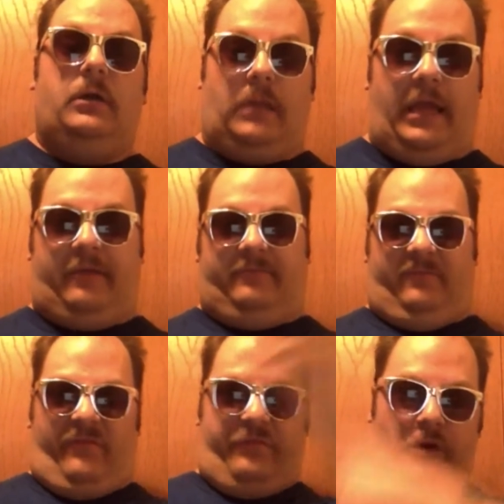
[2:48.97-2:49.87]
like
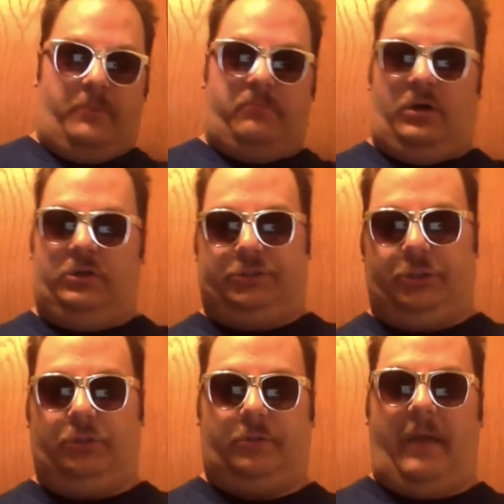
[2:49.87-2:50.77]
football
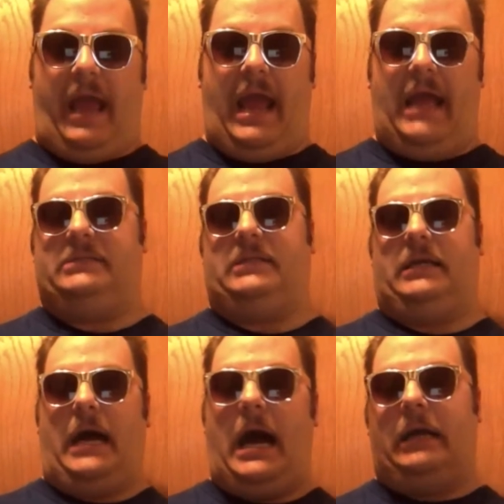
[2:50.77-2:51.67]
shoulder pads and
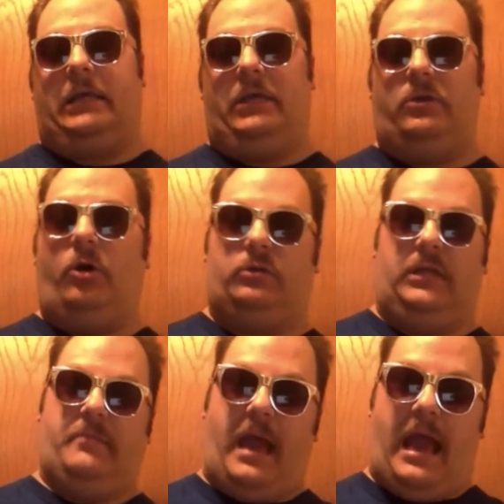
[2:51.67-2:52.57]
a hockey
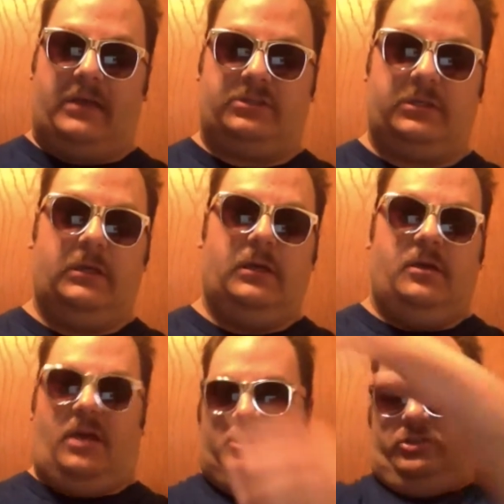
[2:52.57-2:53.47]
goalie mask
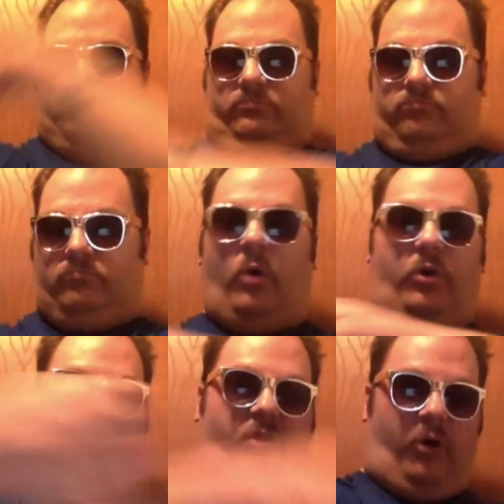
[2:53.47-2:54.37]
and just
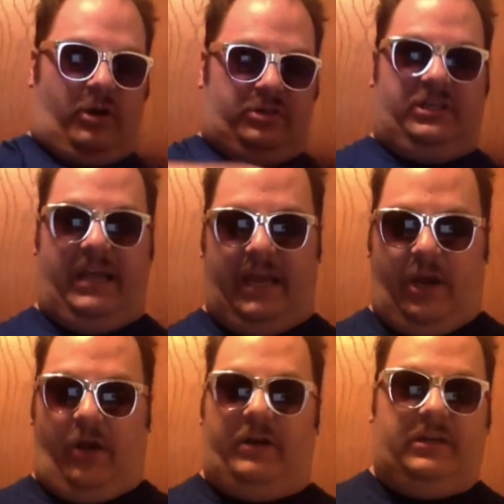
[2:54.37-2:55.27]
motocross
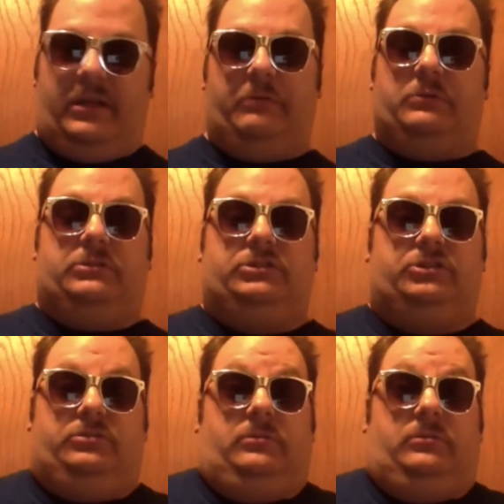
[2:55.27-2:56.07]
gear and it was